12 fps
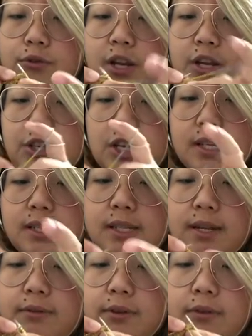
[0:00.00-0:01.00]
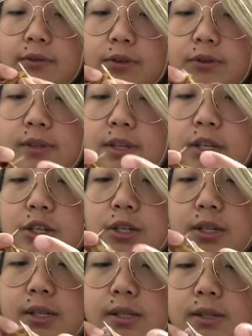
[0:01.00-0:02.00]
readjust every few
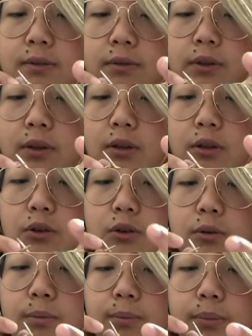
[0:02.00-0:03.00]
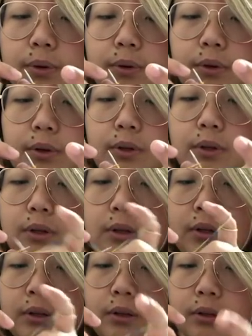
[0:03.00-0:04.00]
stitches for the loop.
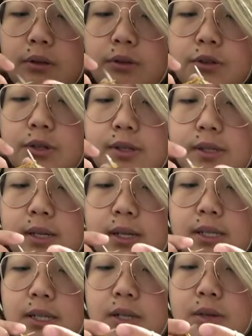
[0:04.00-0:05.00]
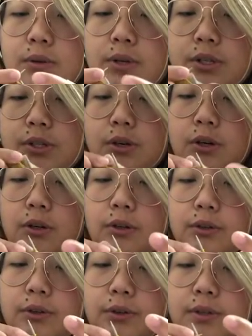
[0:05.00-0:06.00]
You just continue in a
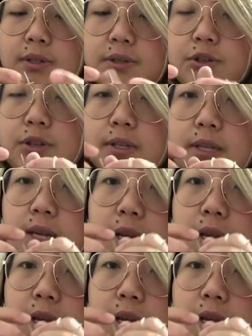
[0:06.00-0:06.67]
circle, so it's just